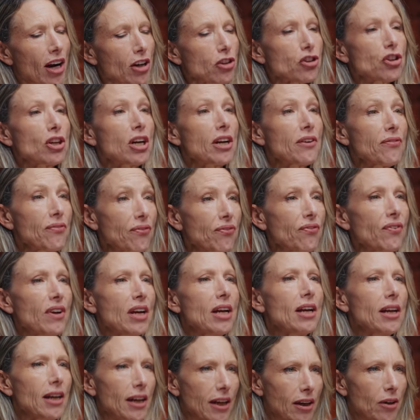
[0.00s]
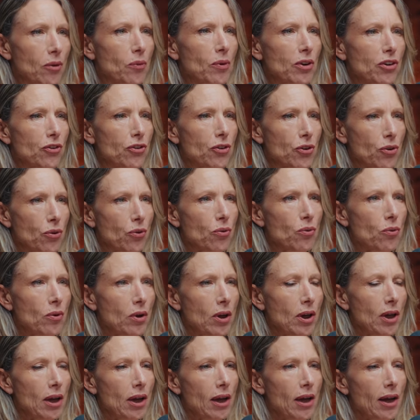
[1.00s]
actually feeling with you.
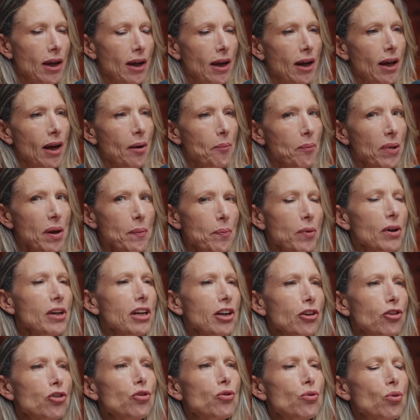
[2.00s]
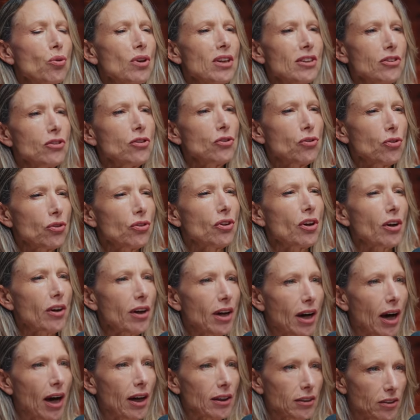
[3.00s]
People need to listen to their
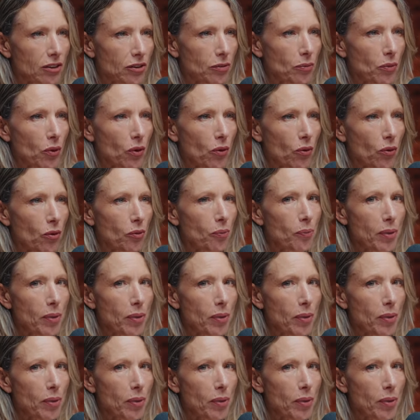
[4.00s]
guts more.